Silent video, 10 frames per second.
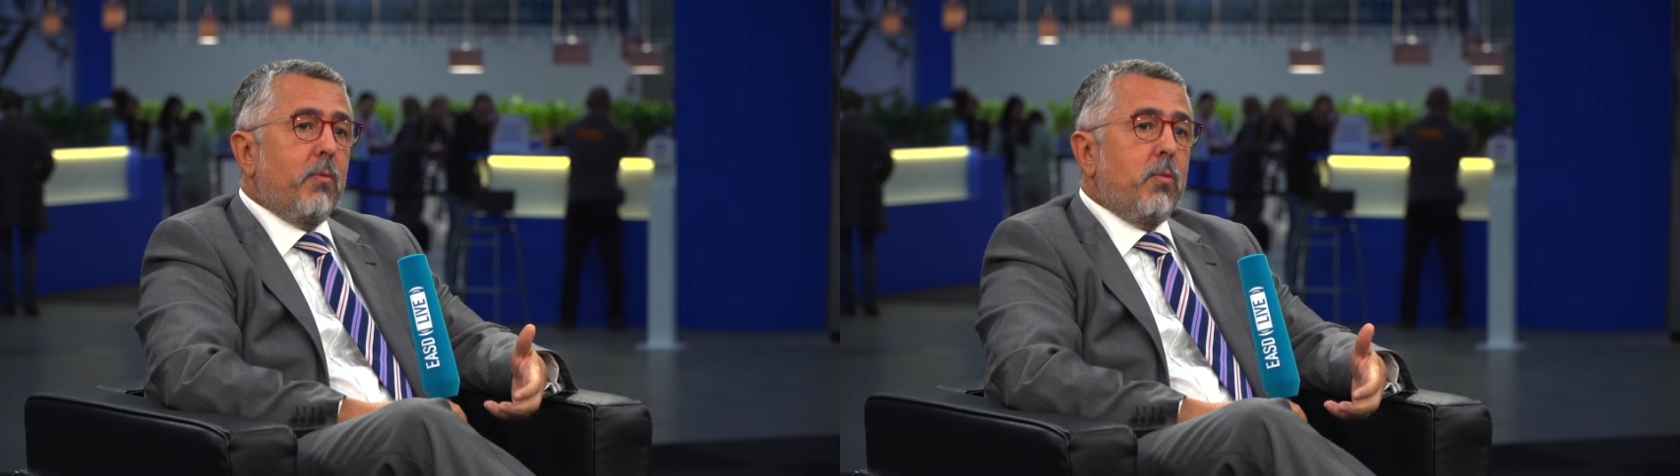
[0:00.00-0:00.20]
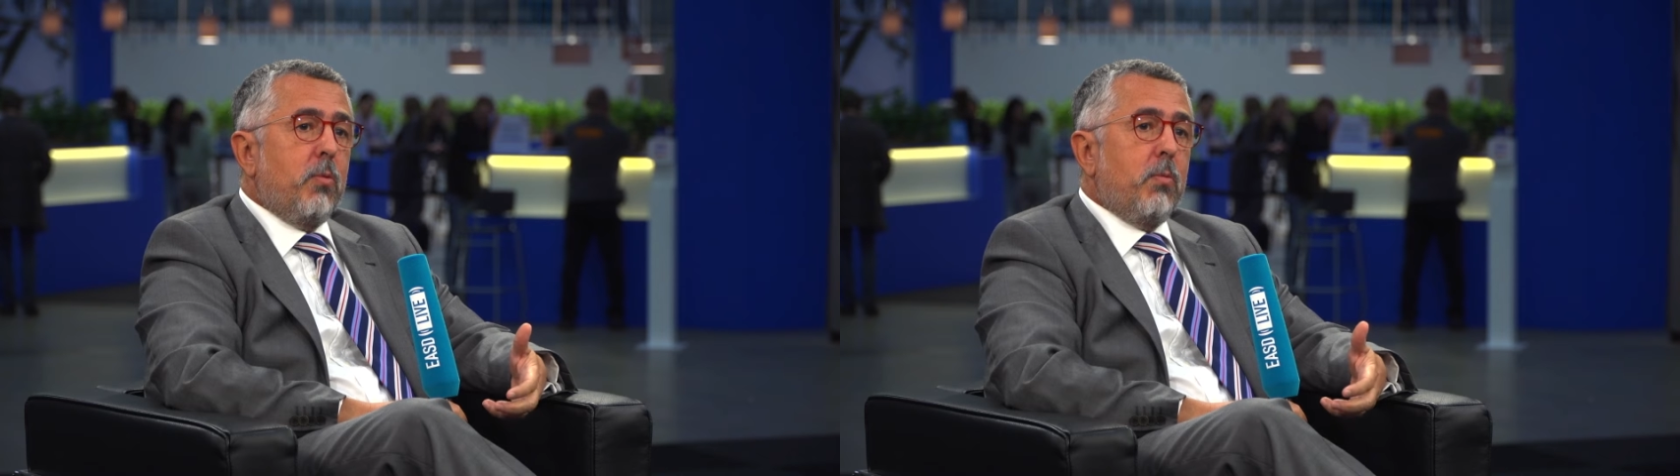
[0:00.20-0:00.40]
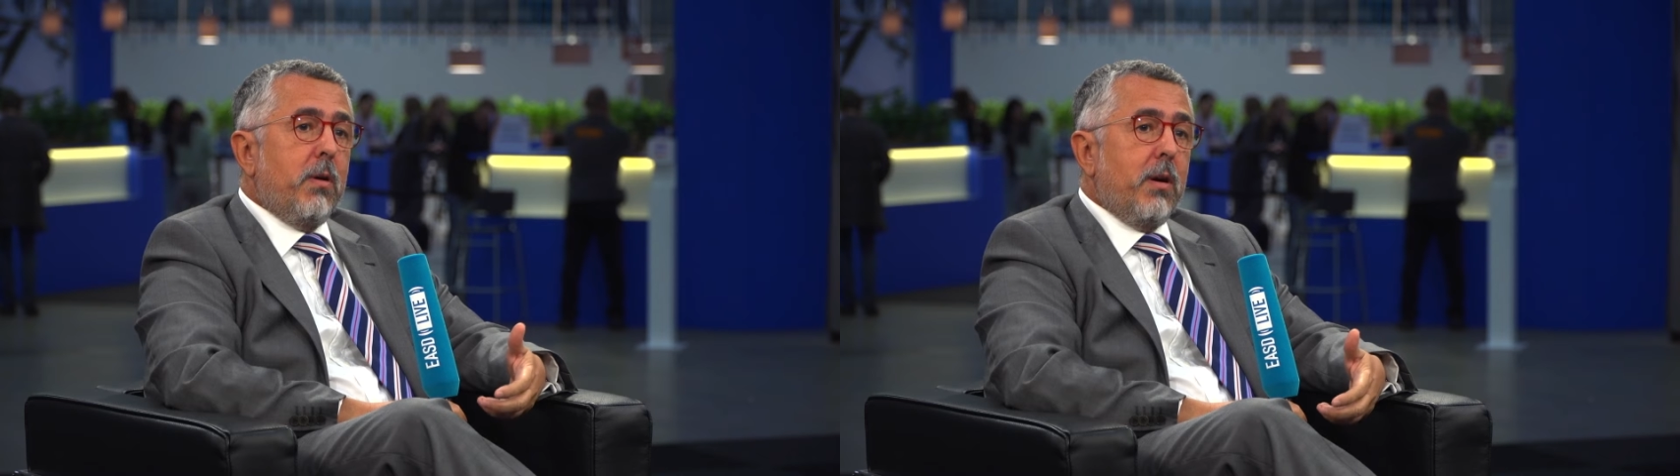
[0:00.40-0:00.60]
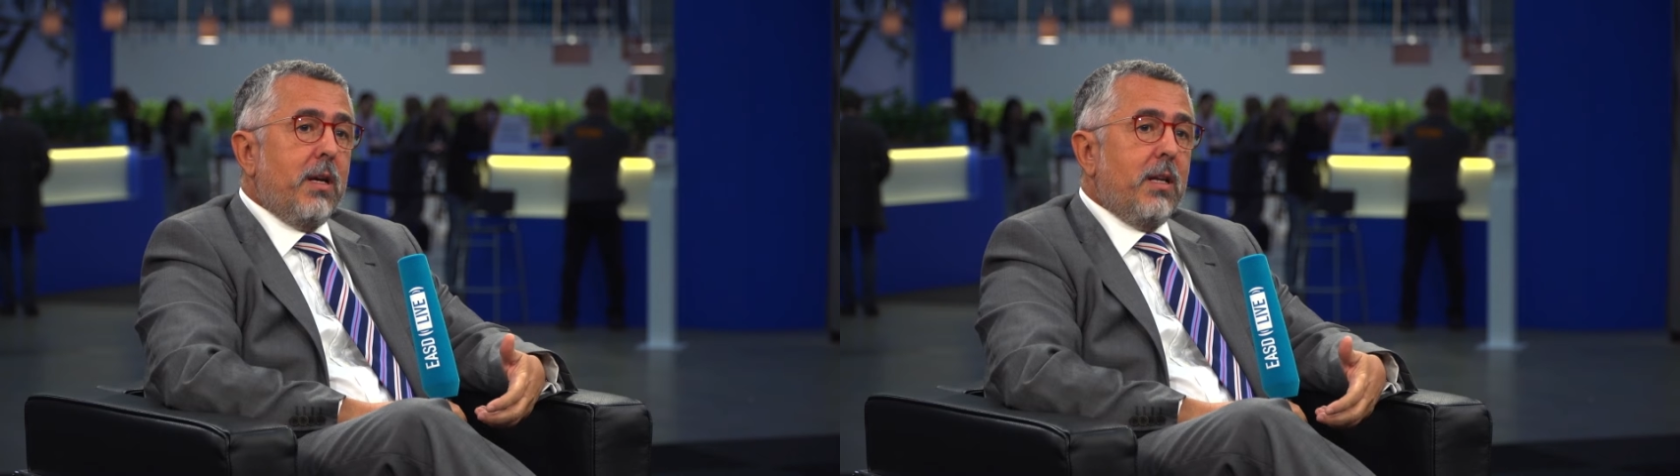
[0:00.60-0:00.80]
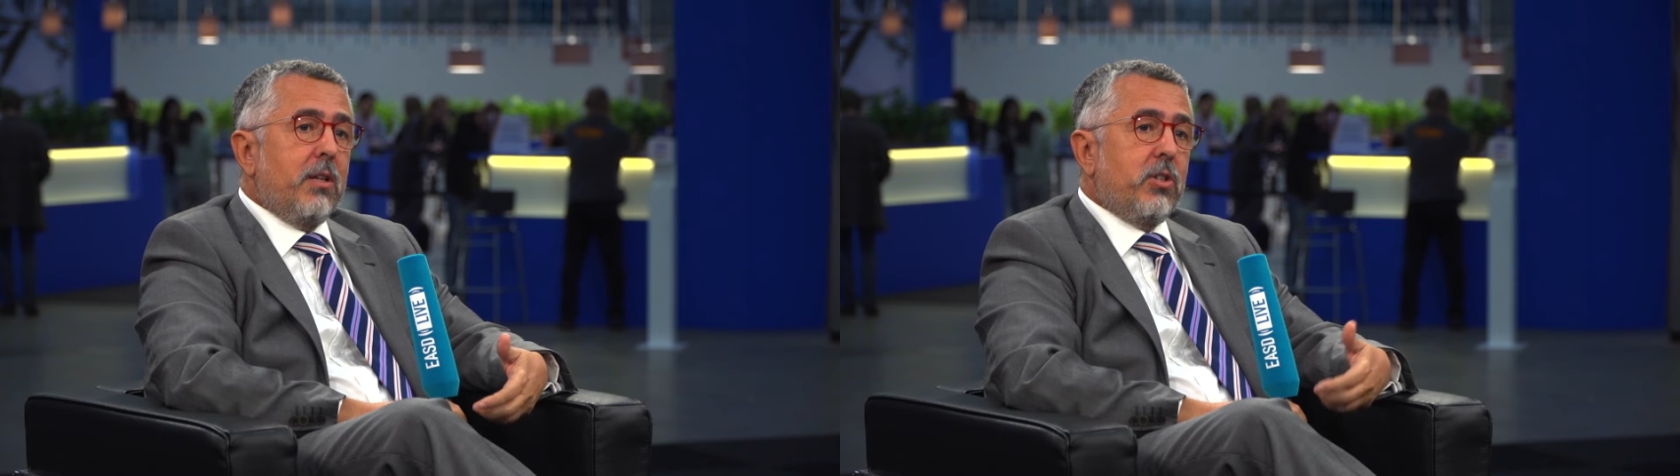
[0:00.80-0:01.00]
who were
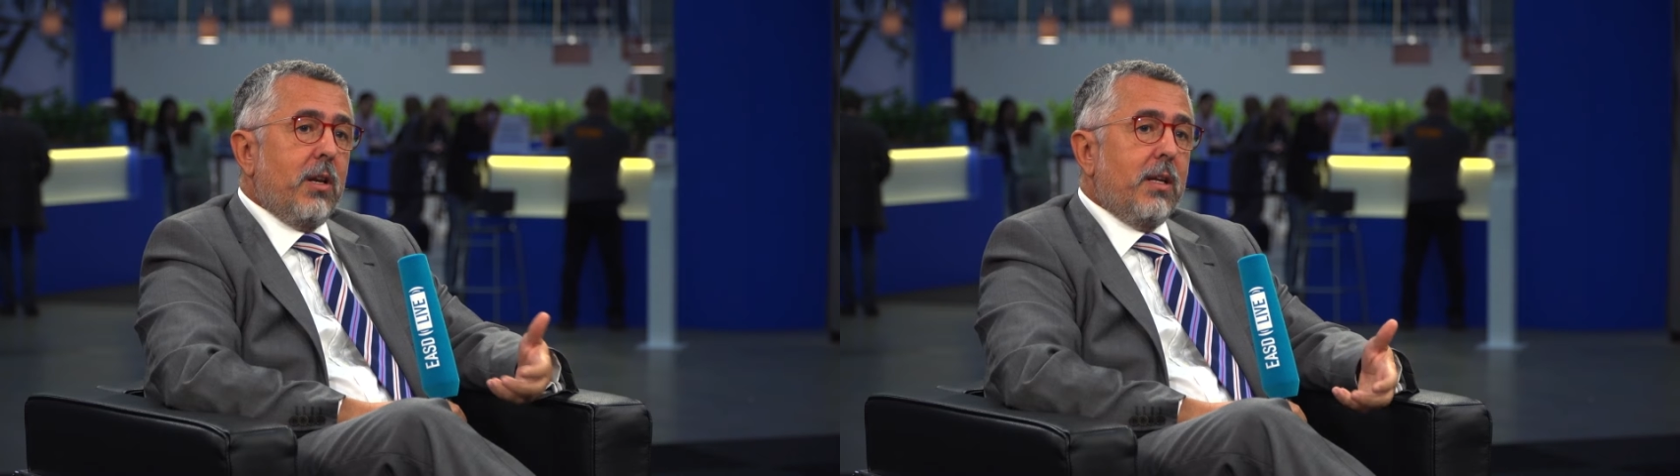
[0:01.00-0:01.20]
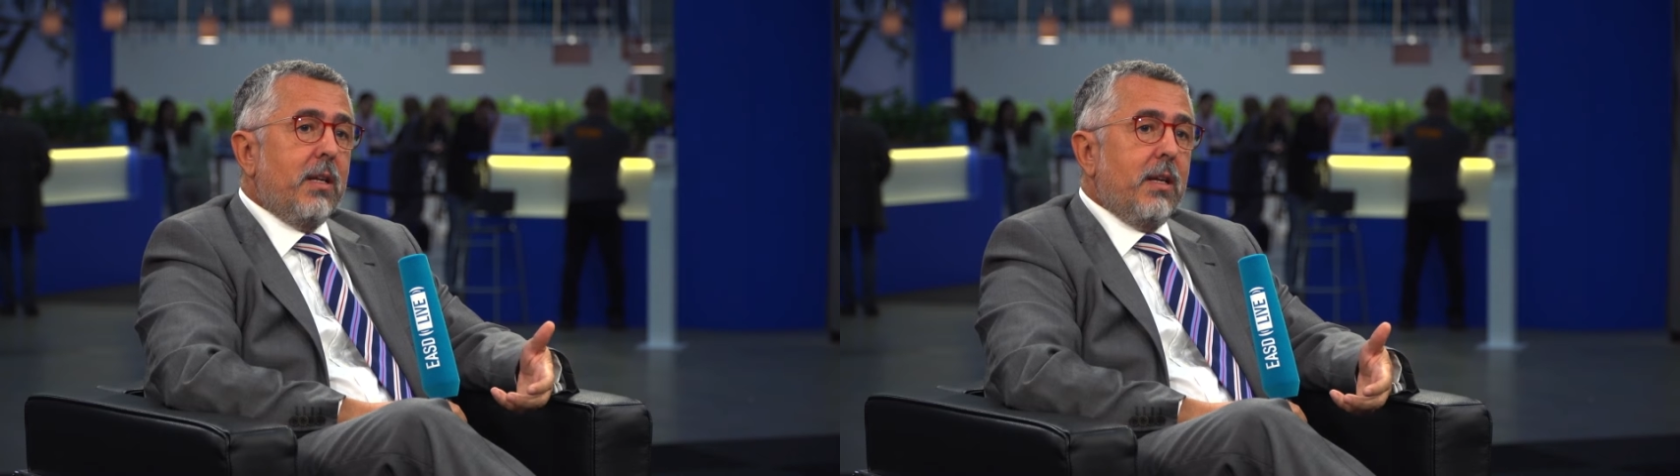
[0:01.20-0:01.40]
initially